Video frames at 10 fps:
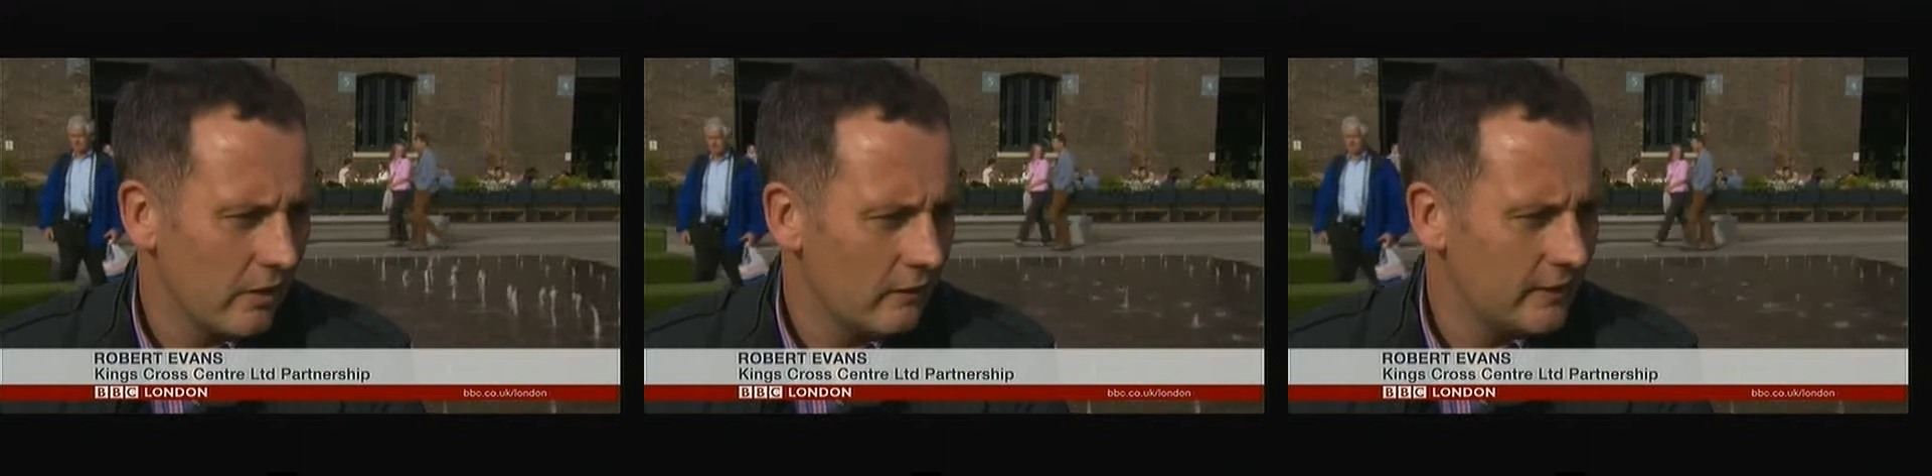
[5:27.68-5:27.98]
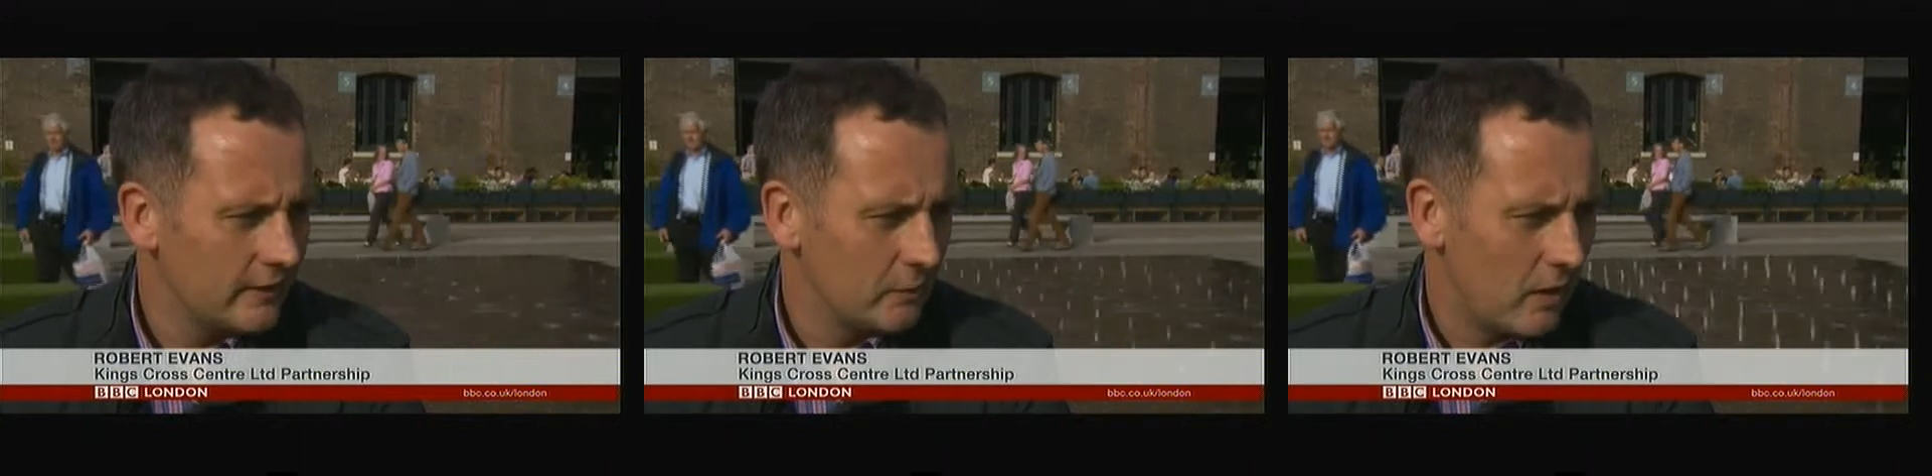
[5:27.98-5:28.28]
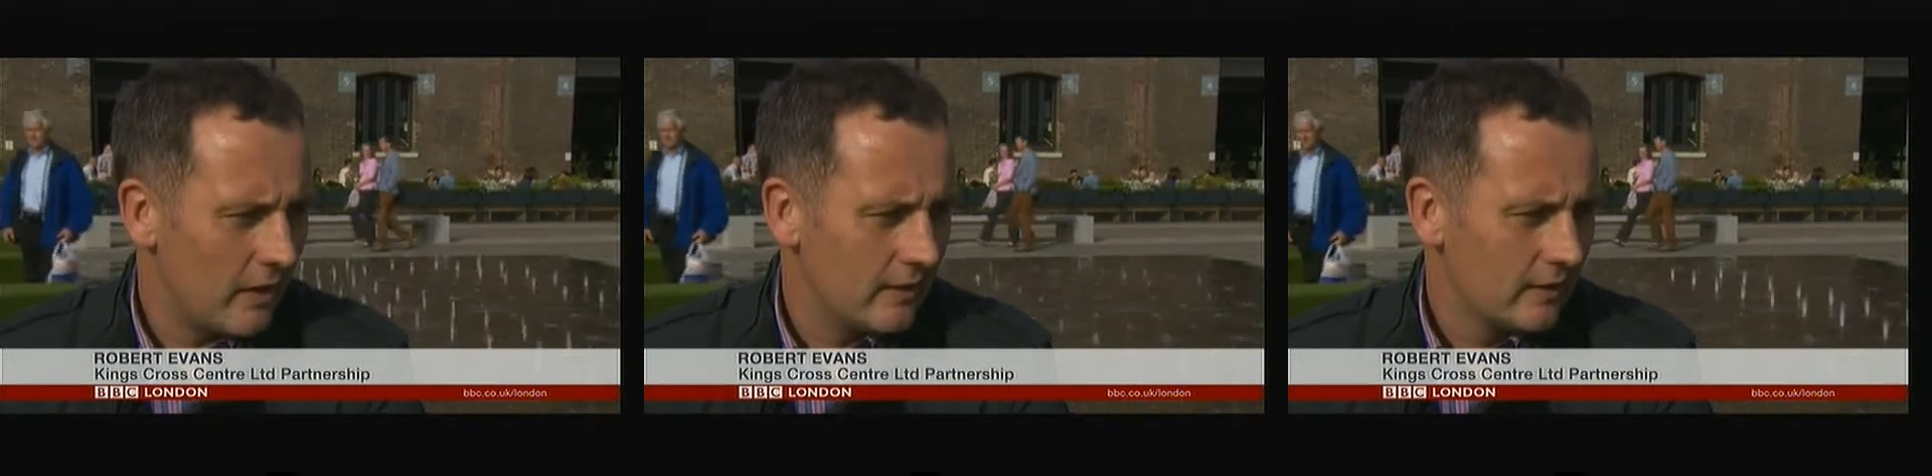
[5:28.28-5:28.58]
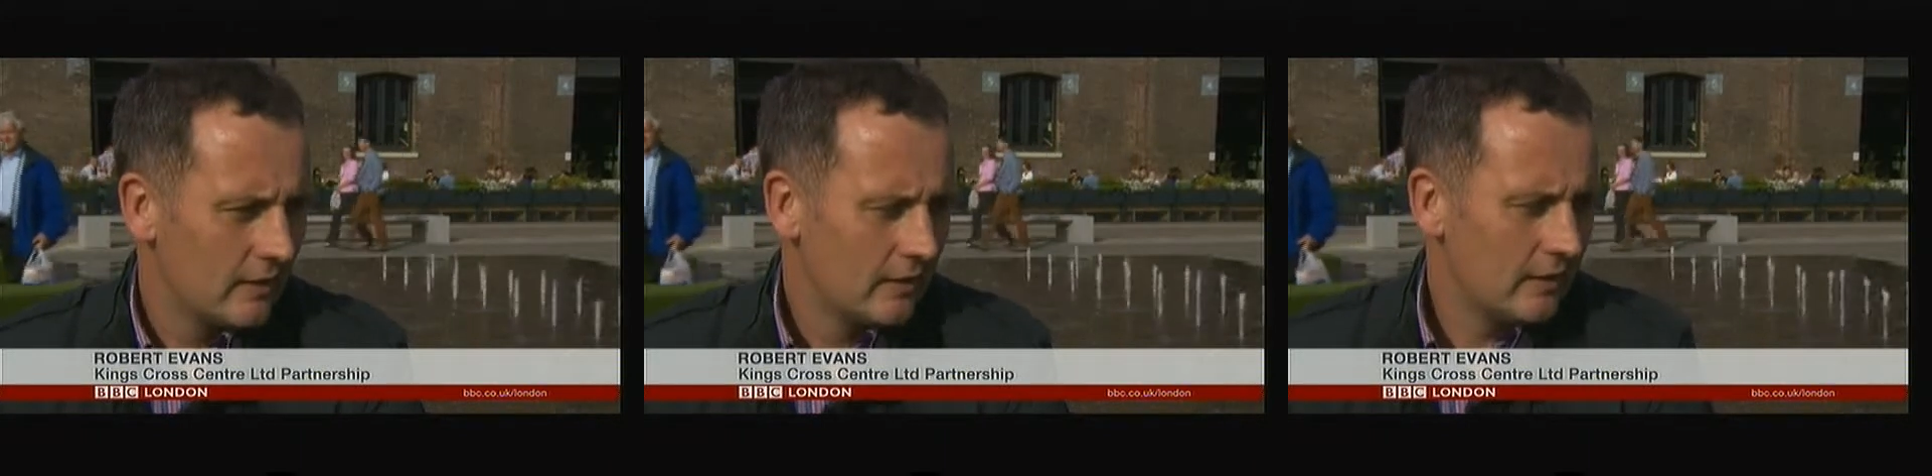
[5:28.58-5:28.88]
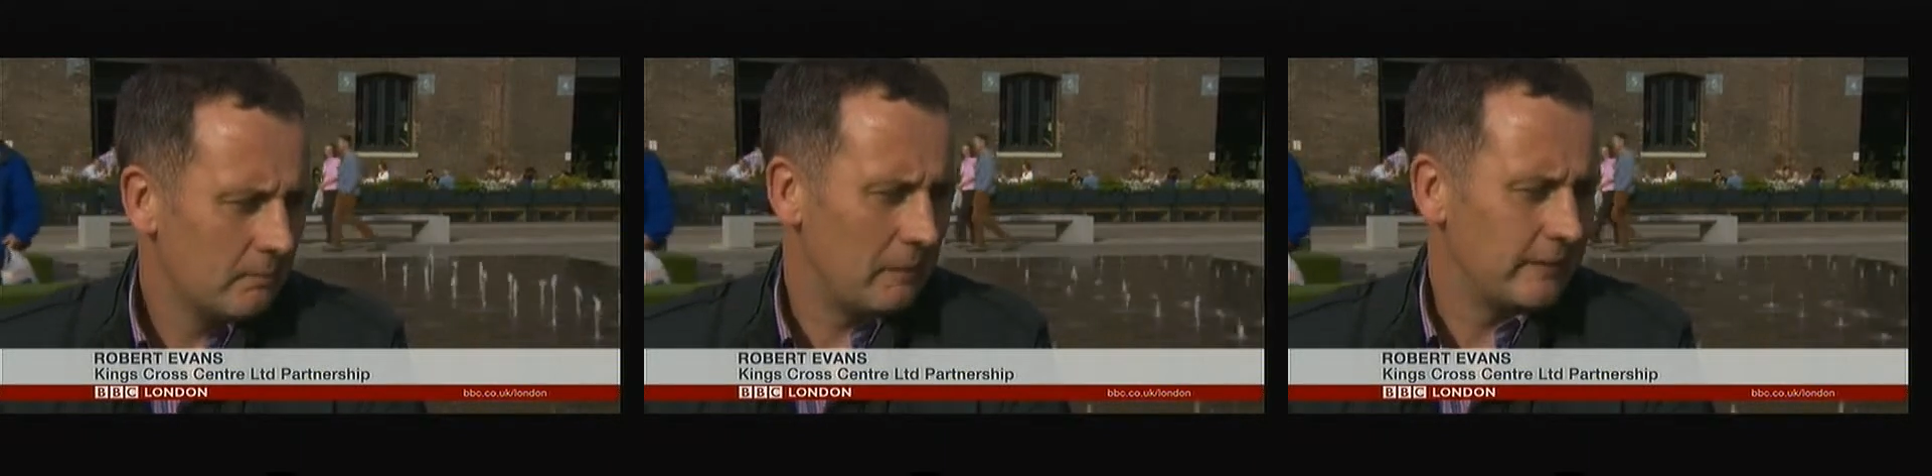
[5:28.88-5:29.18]
of the reasons why
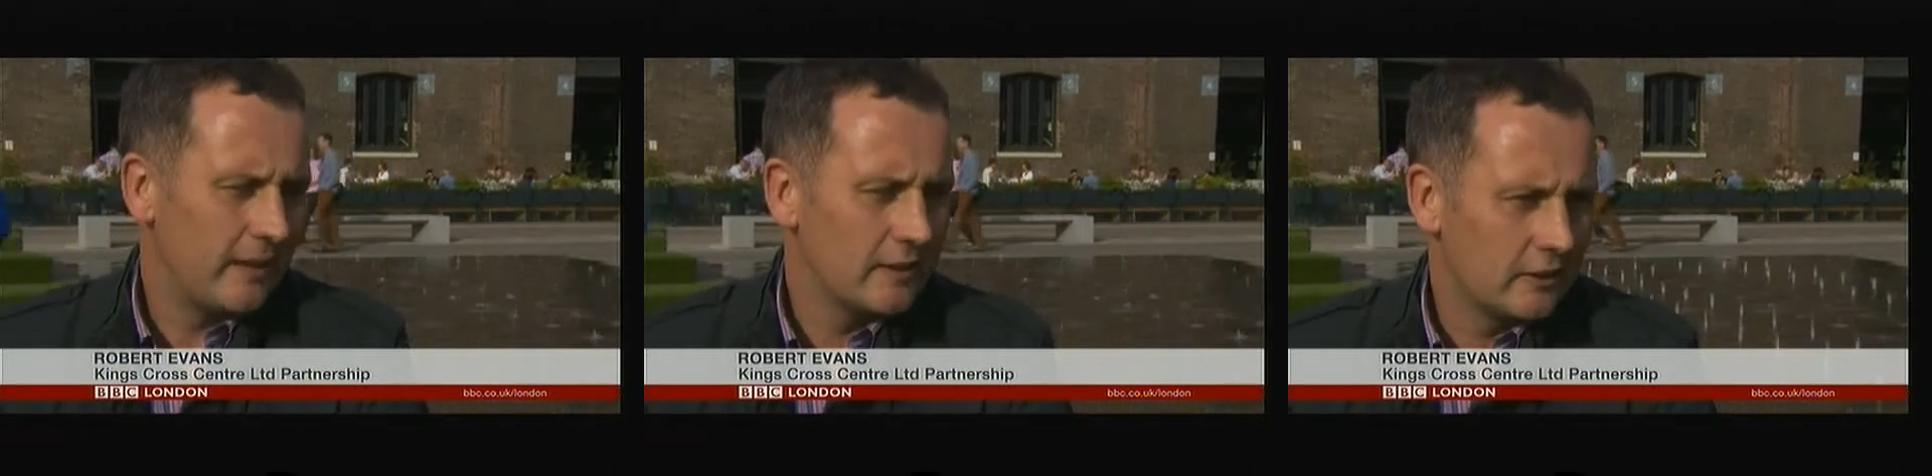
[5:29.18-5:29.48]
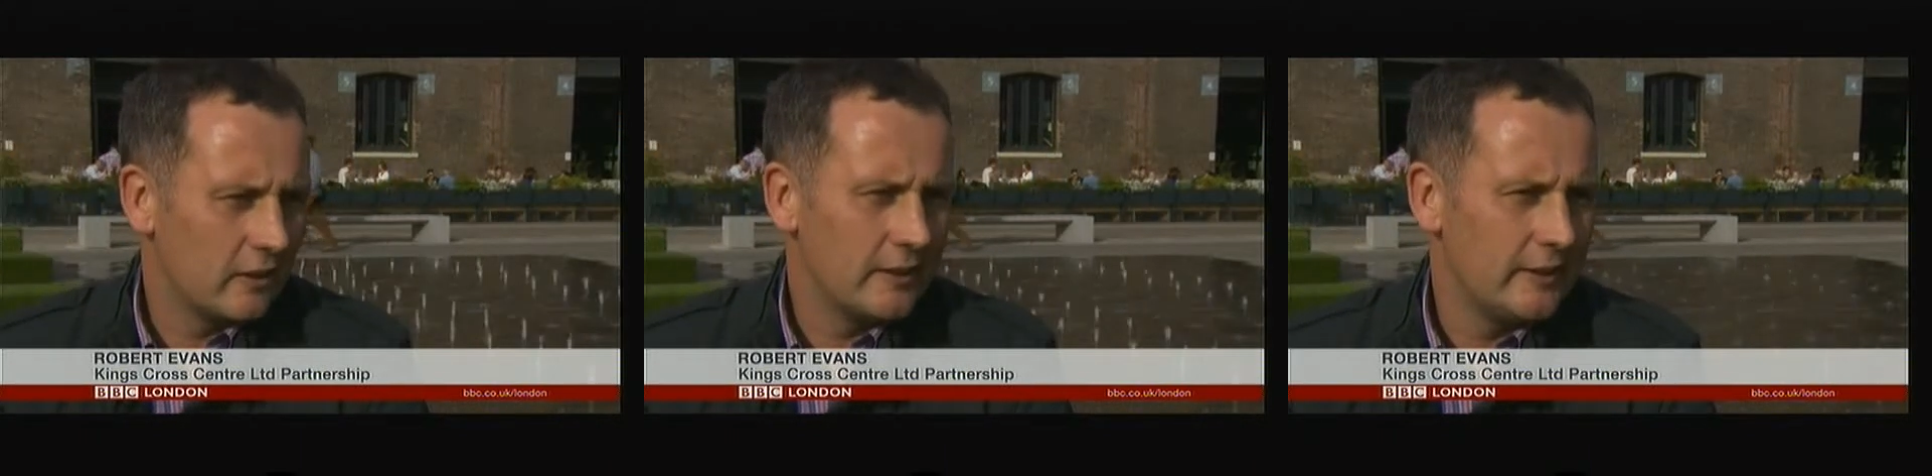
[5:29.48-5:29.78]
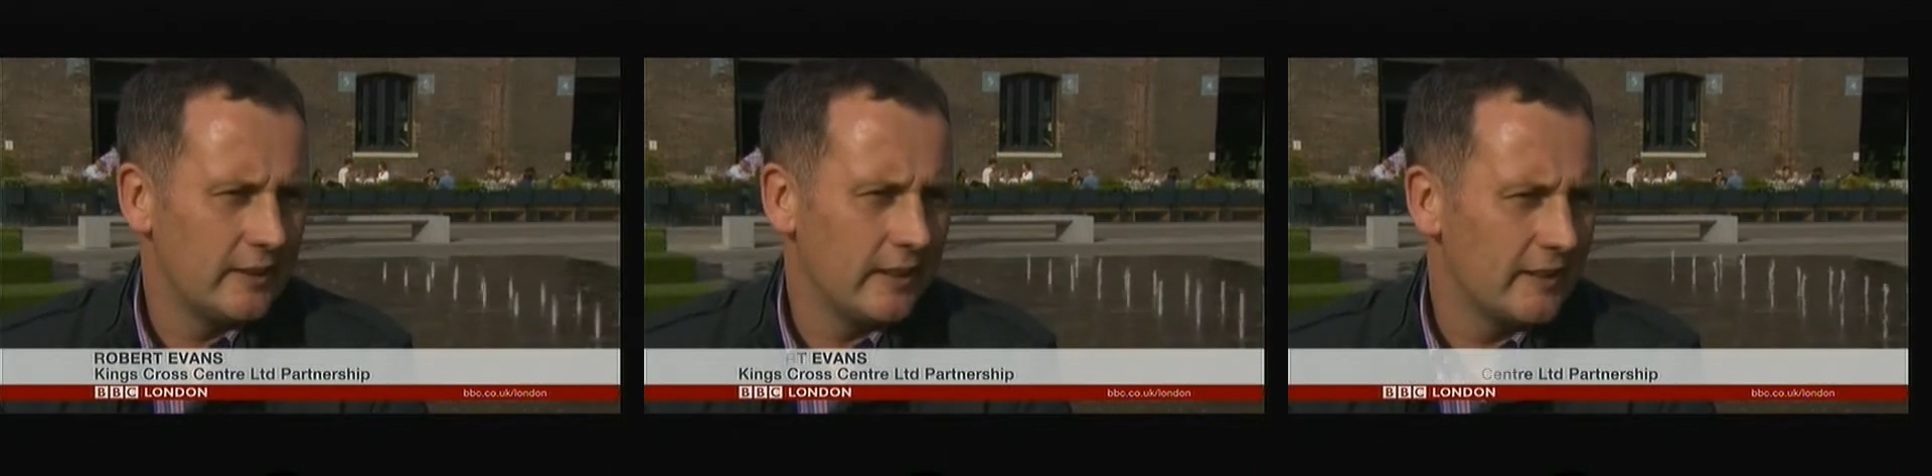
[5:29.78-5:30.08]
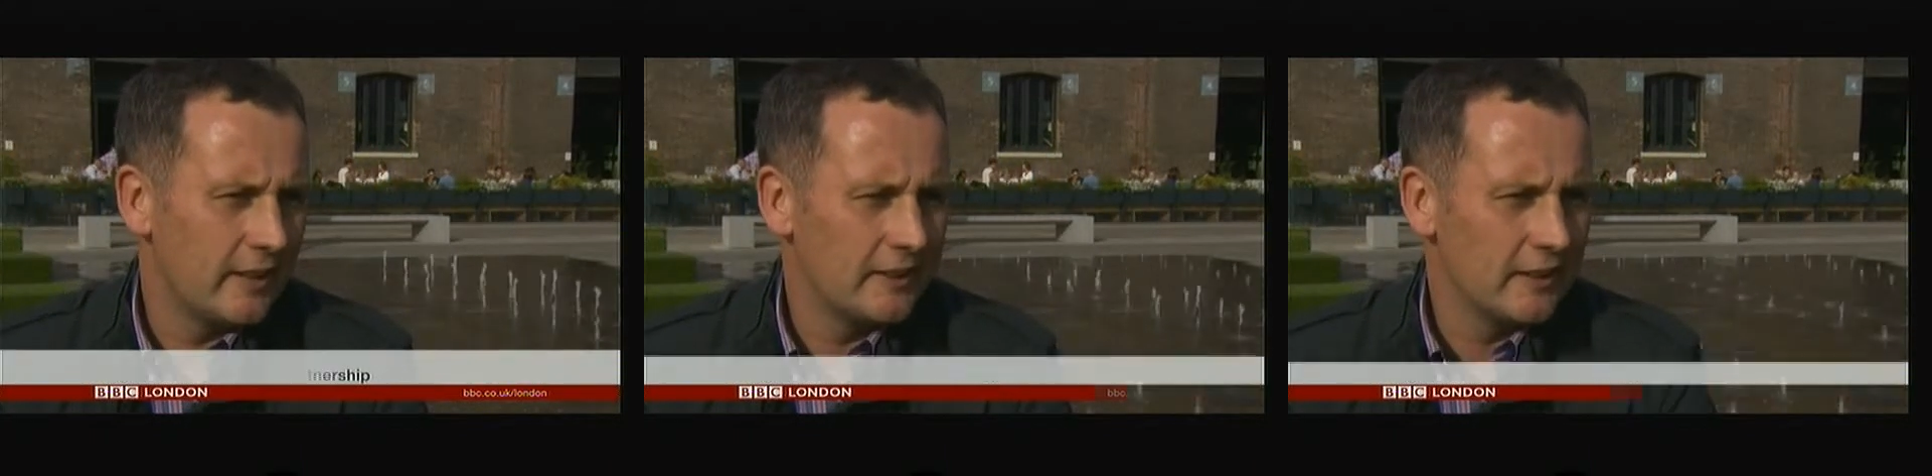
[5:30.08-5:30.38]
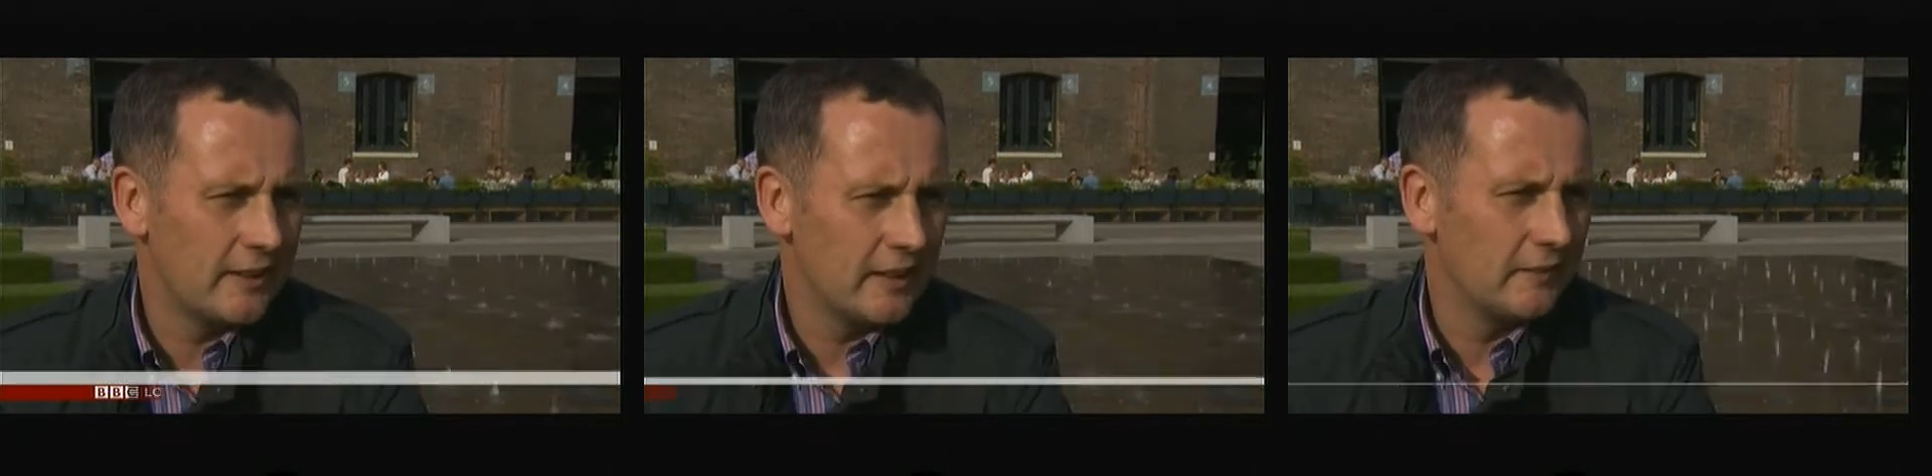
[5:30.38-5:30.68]
perhaps King's Cross is so
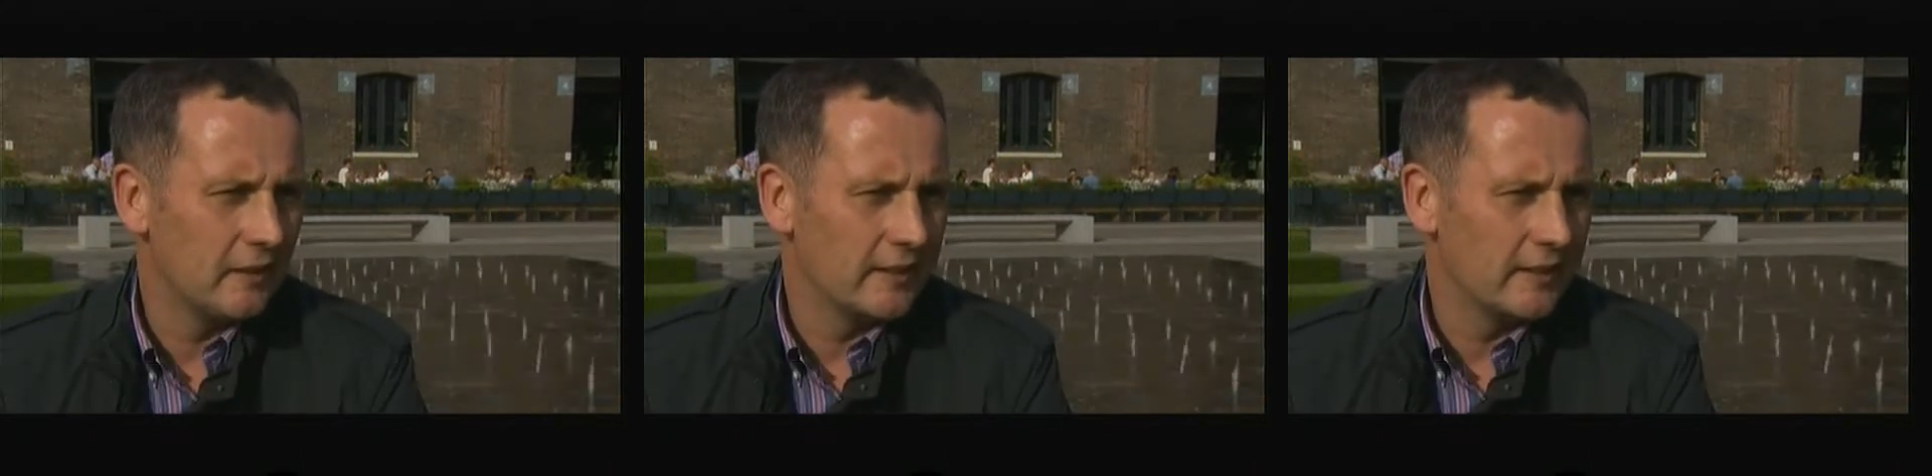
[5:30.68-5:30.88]
successful.